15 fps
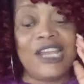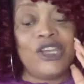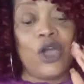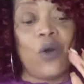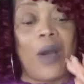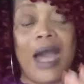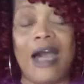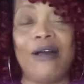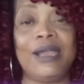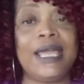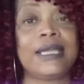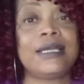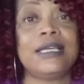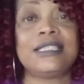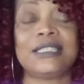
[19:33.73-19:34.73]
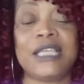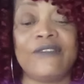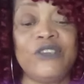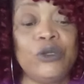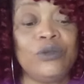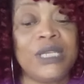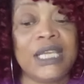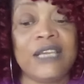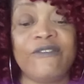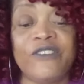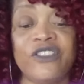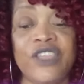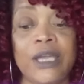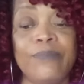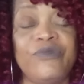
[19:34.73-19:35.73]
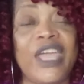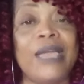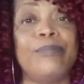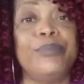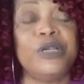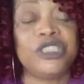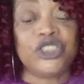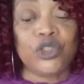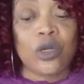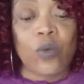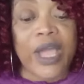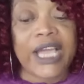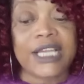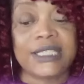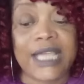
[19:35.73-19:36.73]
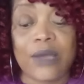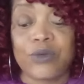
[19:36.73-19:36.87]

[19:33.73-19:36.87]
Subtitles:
know all that good stuff you did for them. They pushed you away because